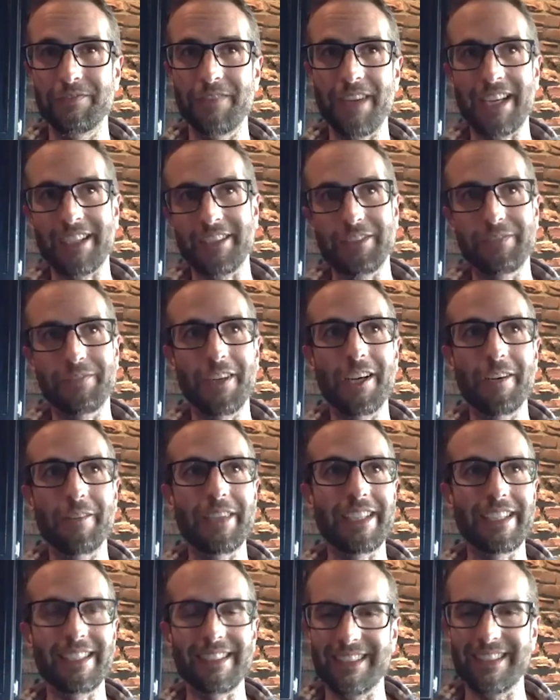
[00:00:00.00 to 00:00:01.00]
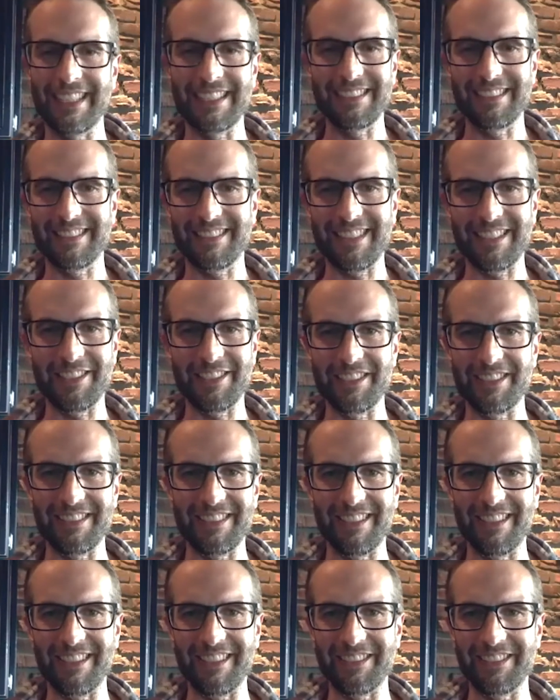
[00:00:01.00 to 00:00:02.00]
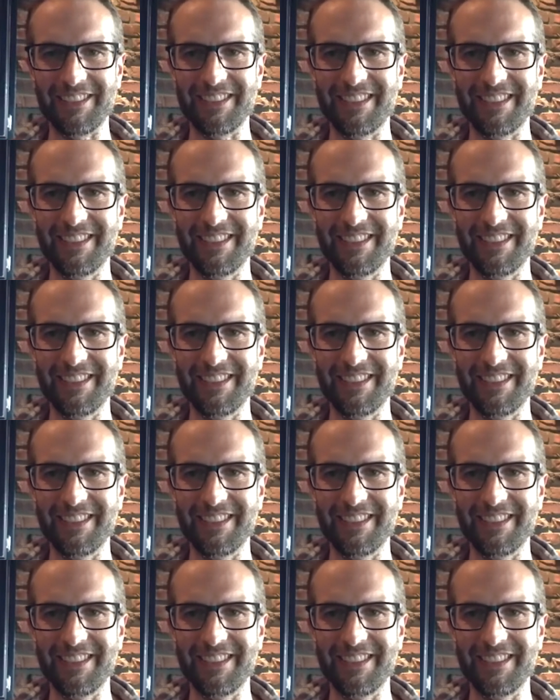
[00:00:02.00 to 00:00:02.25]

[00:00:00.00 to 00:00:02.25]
factory farming and things such as our